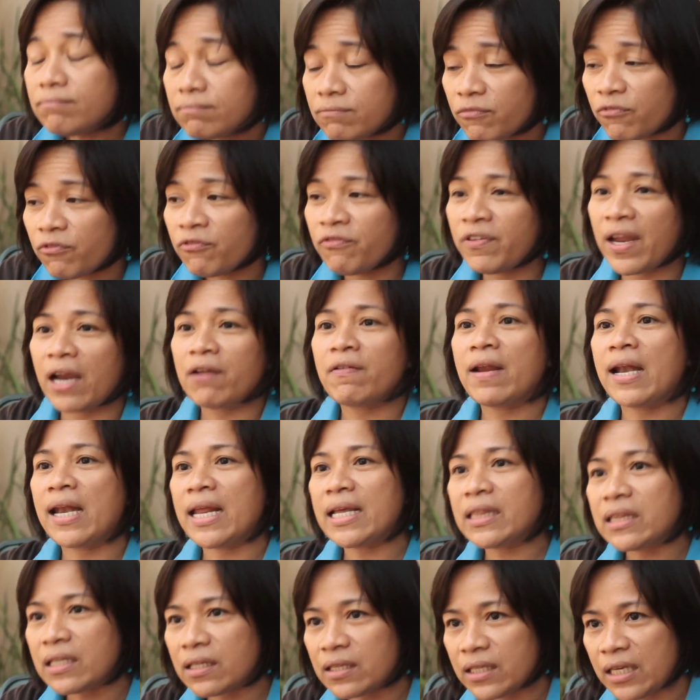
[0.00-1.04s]
very
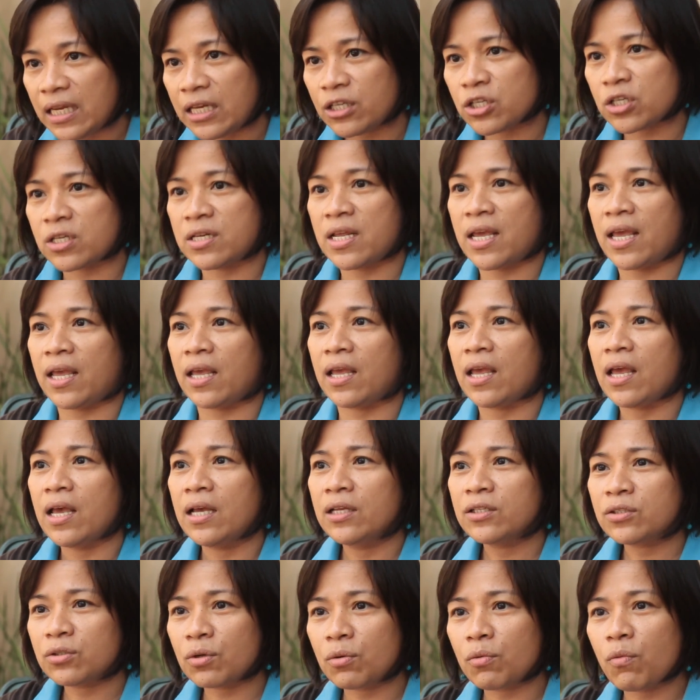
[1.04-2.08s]
little each day.
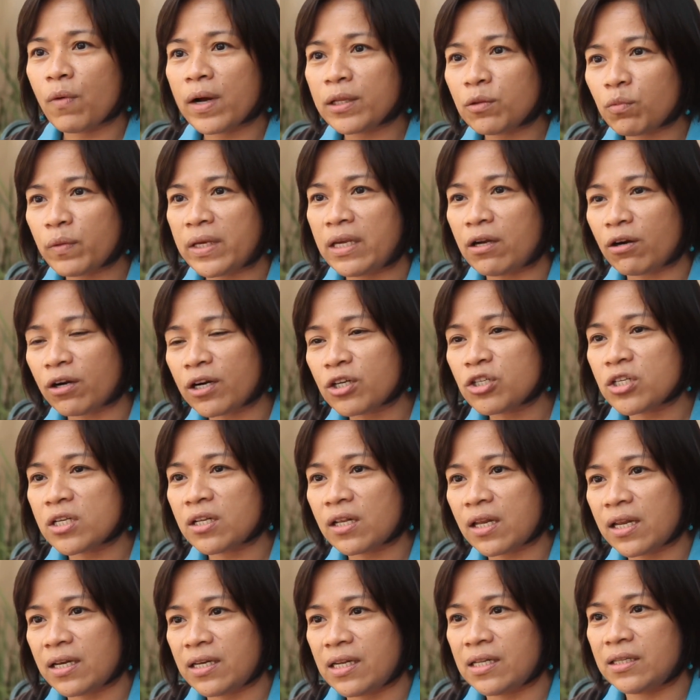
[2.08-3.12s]
So what we
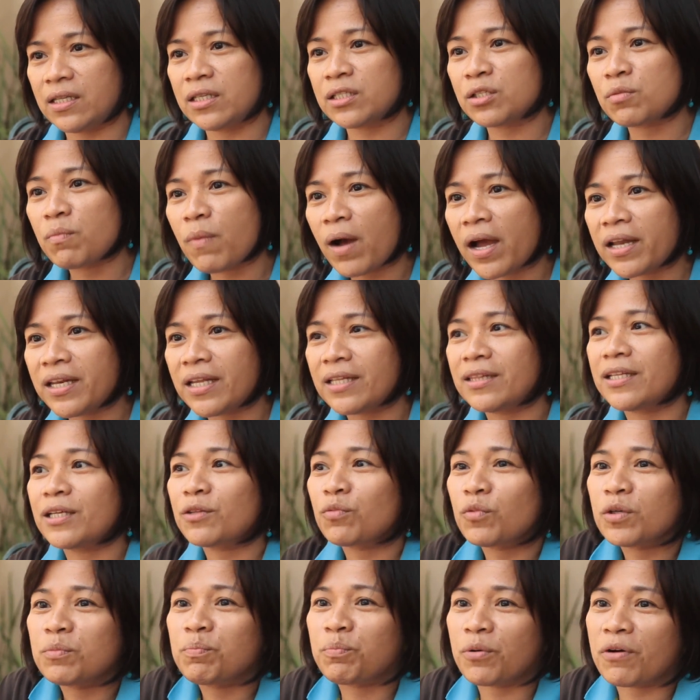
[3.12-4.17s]
urgently need is money
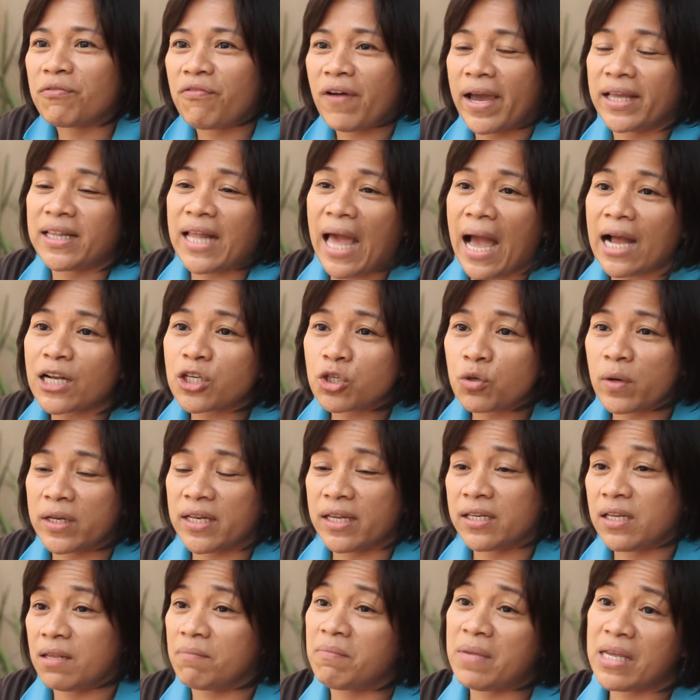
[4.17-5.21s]
that would provide
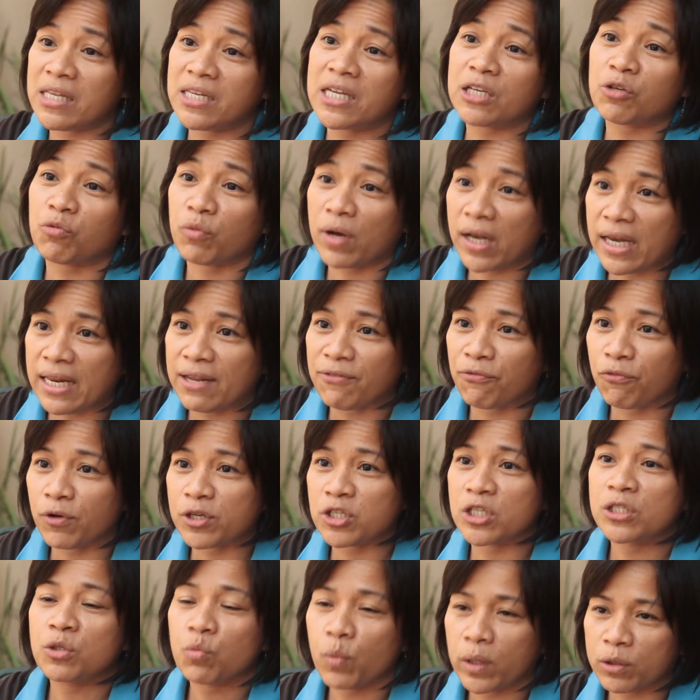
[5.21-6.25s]
actual and immediate relief,
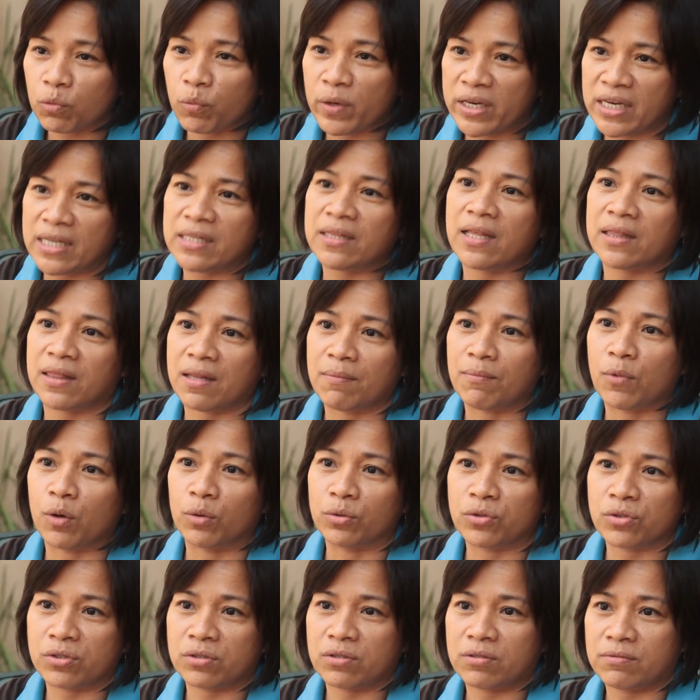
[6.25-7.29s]
which is what we need at the
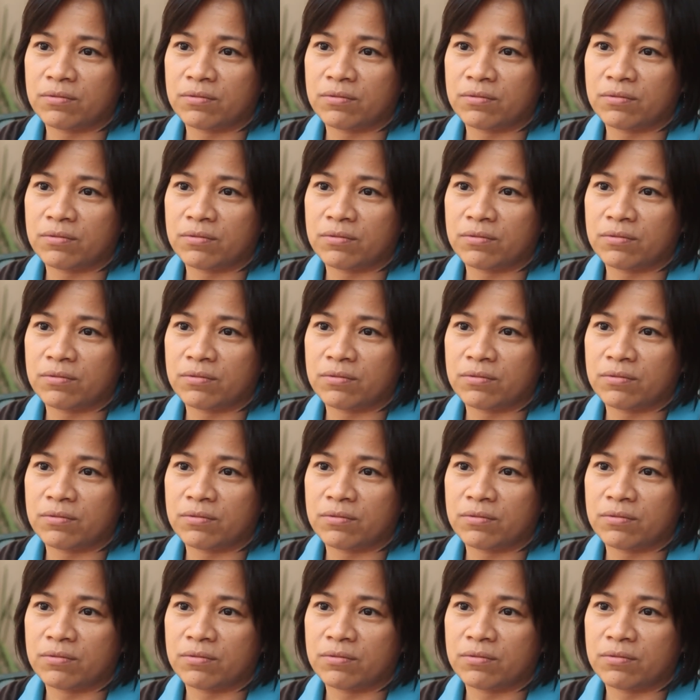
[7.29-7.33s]
most.